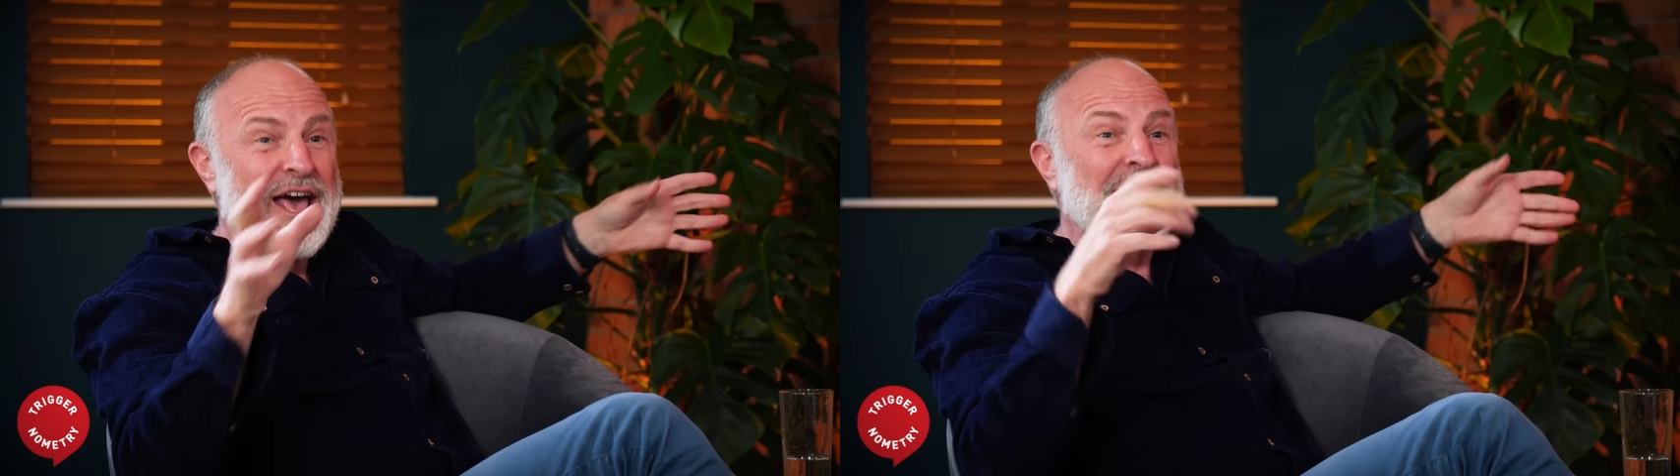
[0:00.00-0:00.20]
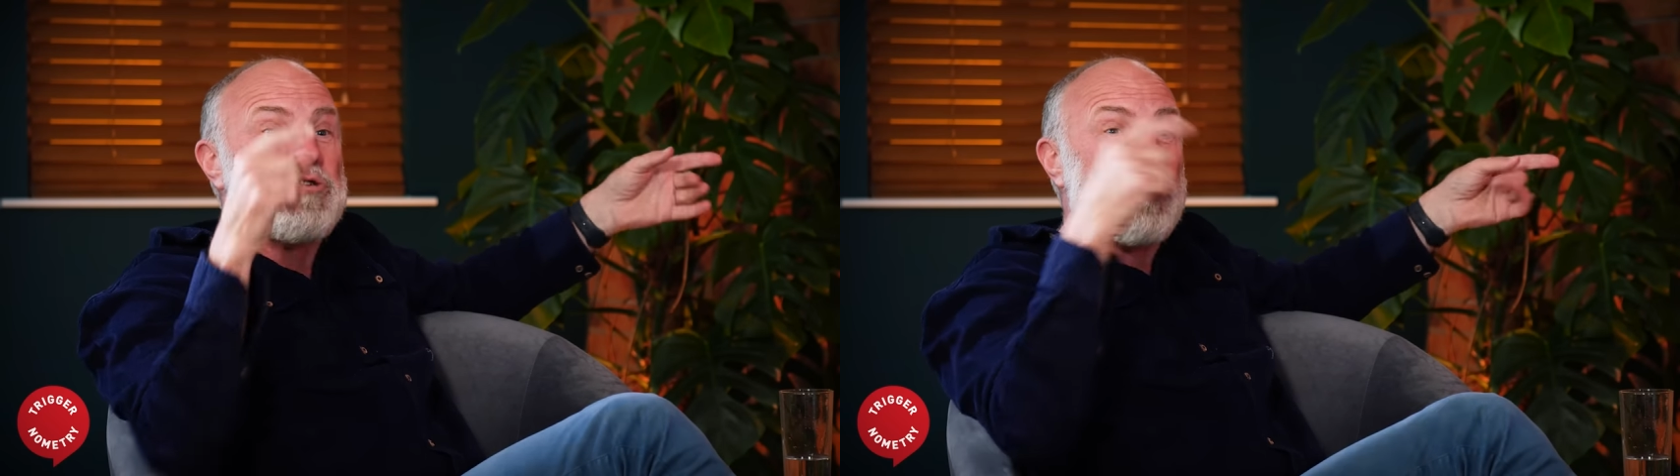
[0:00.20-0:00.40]

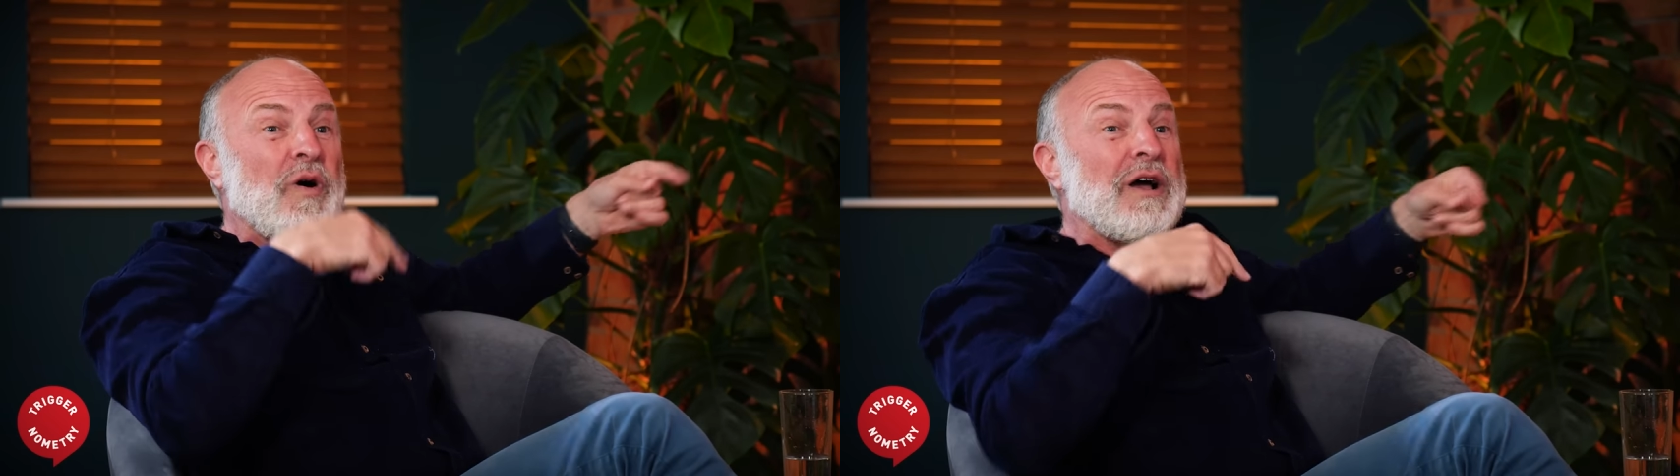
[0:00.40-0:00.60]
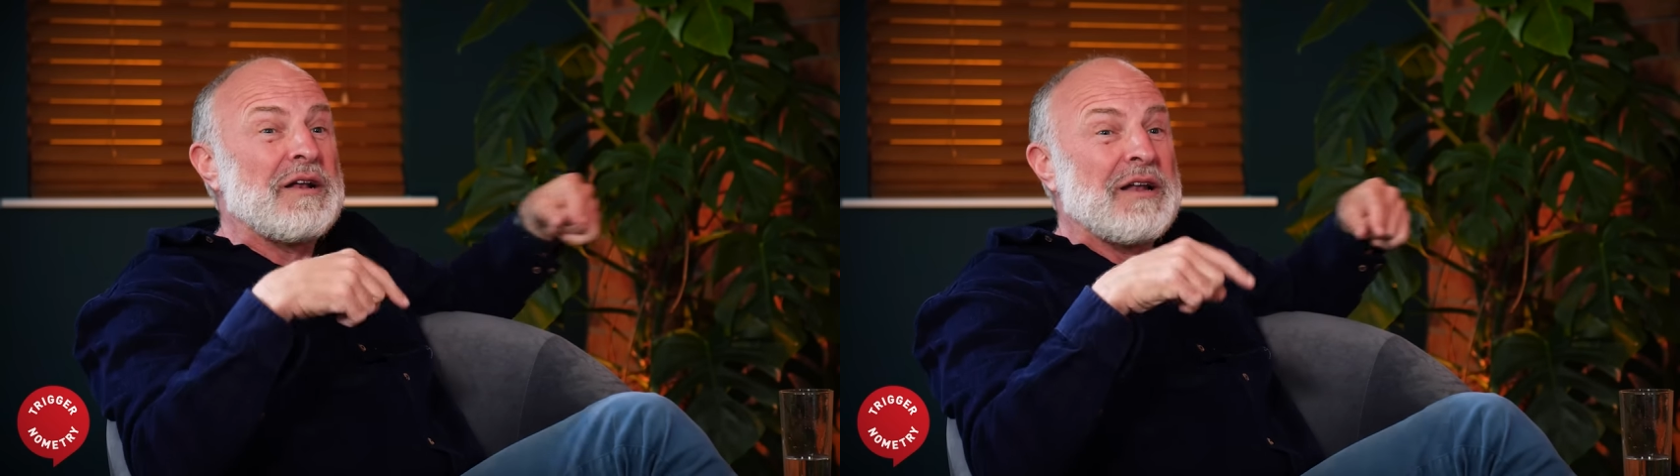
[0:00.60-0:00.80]
and
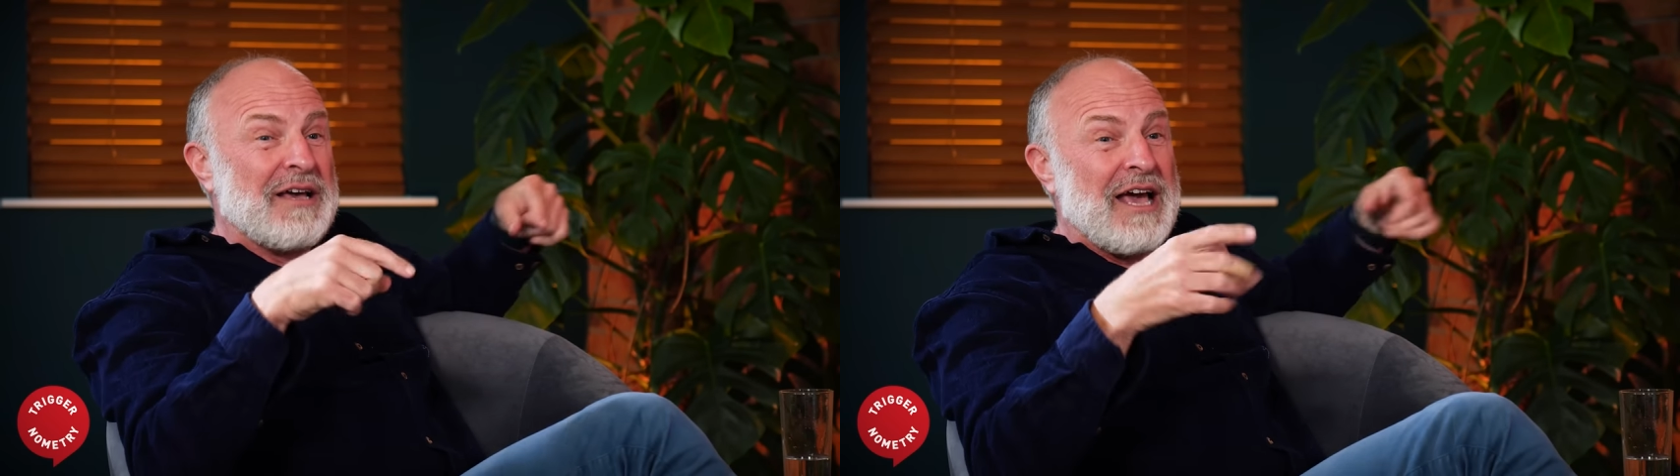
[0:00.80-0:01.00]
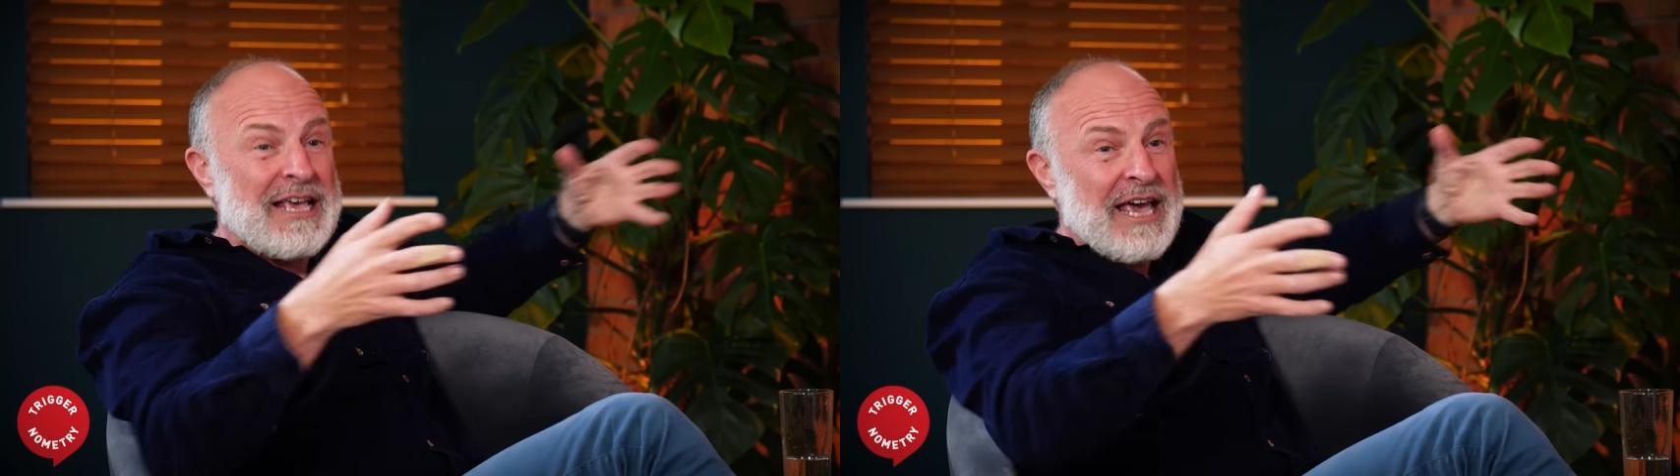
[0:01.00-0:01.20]
quite
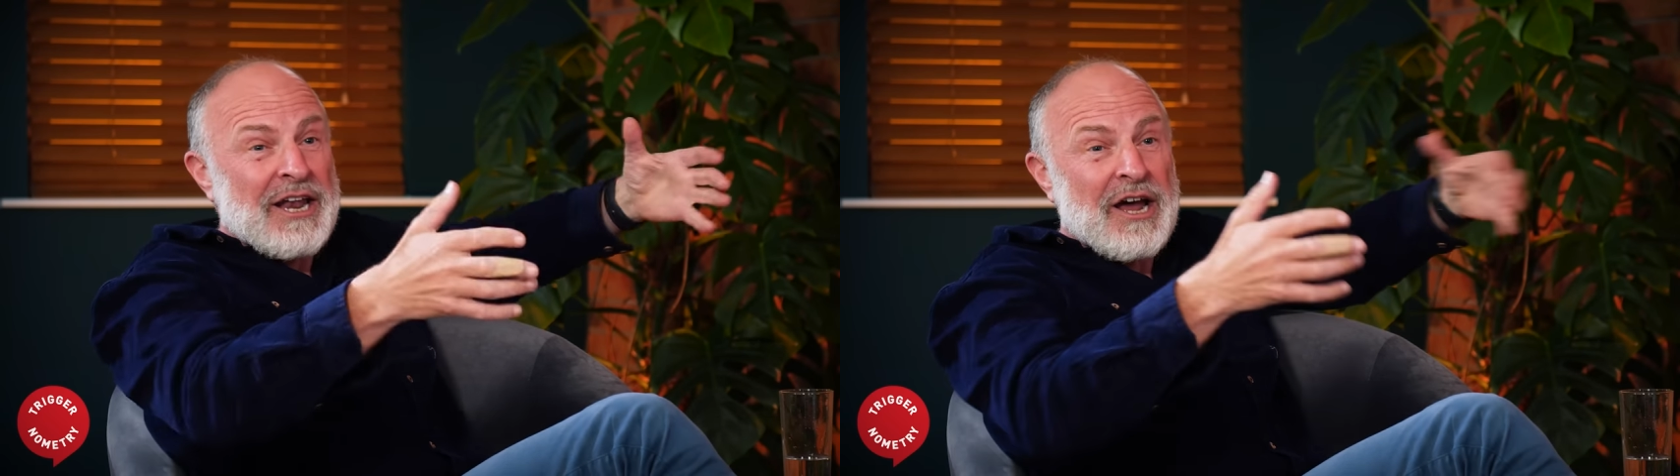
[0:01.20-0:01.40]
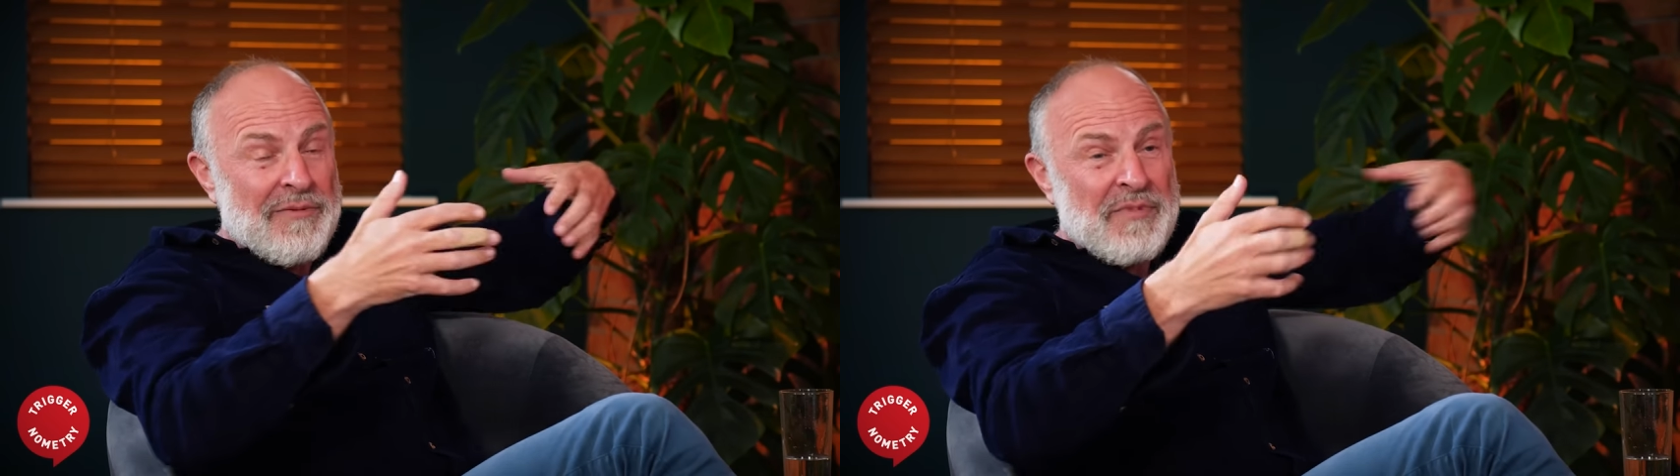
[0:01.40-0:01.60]
like
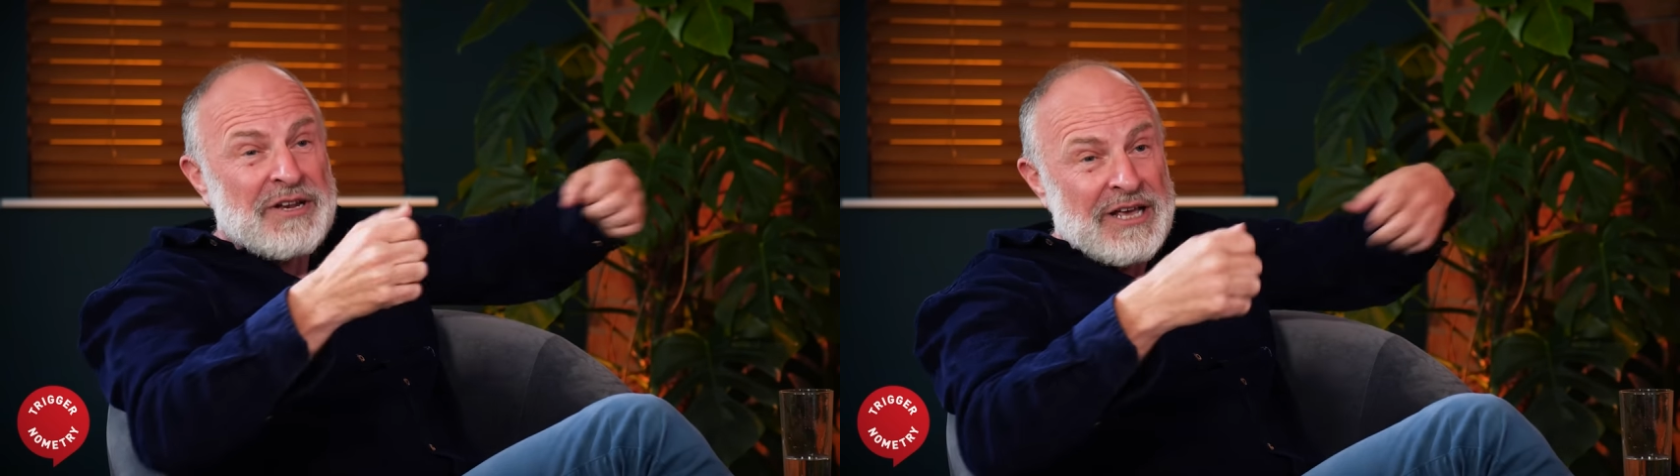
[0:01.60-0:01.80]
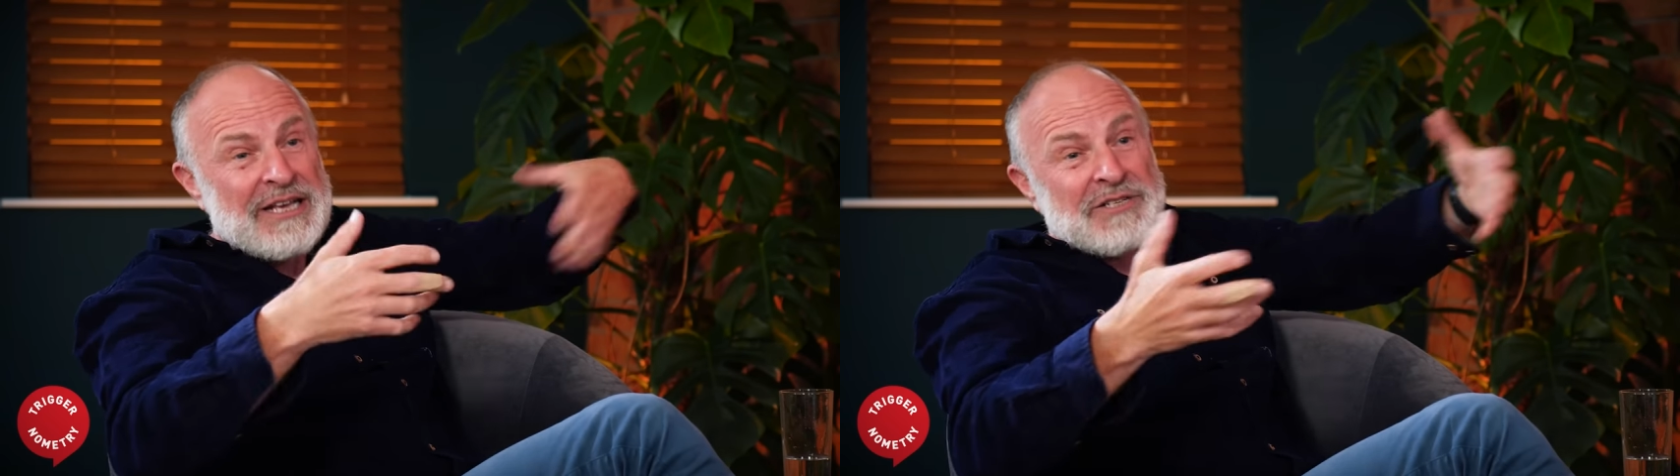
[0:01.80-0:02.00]
again, I
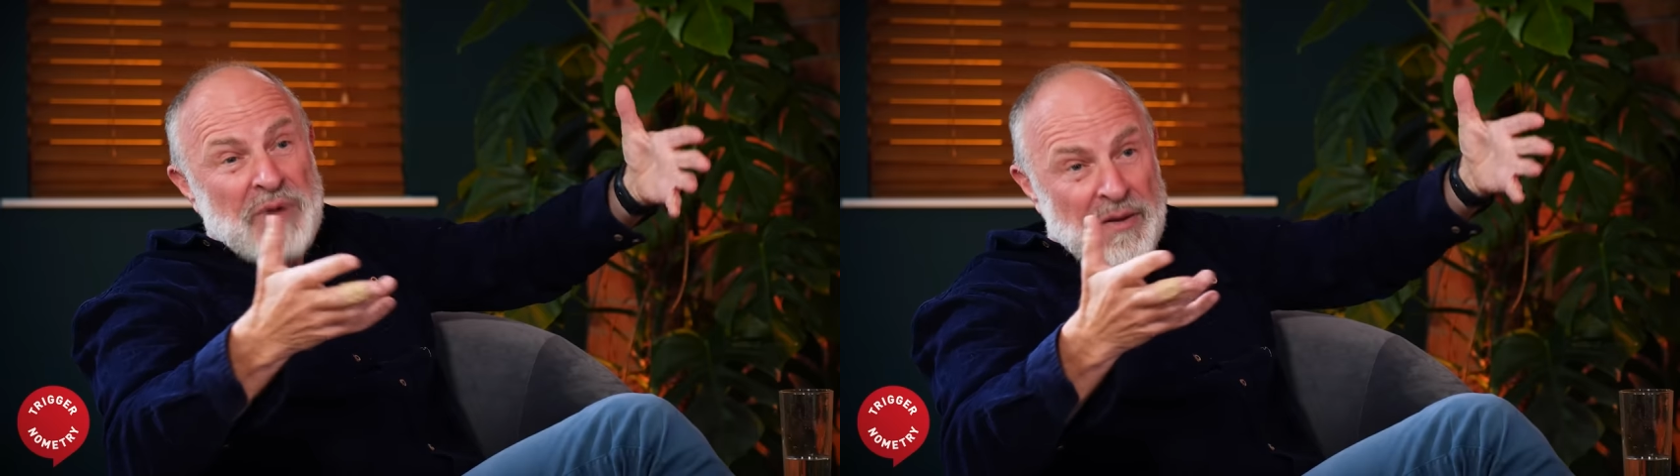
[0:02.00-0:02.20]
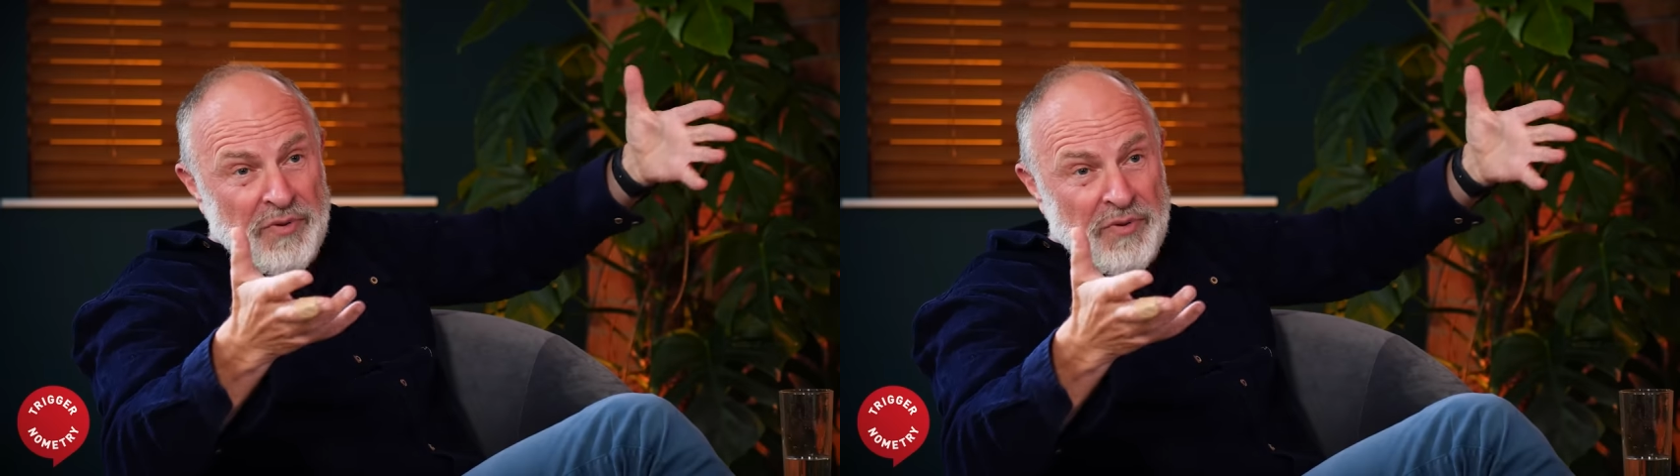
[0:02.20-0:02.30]
immediately he's my